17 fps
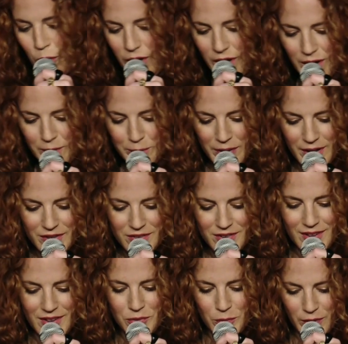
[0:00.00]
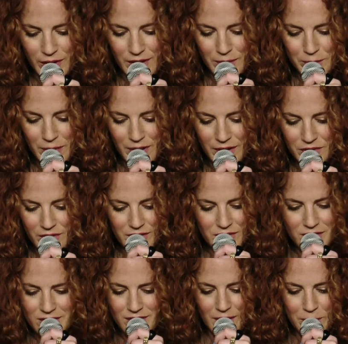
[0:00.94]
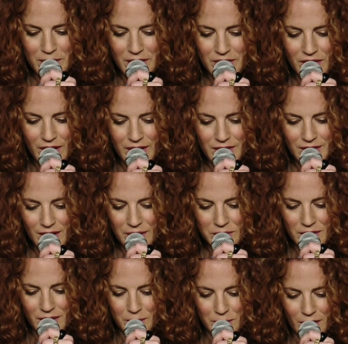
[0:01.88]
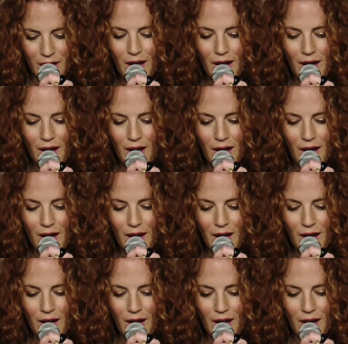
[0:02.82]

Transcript: Work on punchlines, work on punchline. Just say big fucking dum-dum. Oh,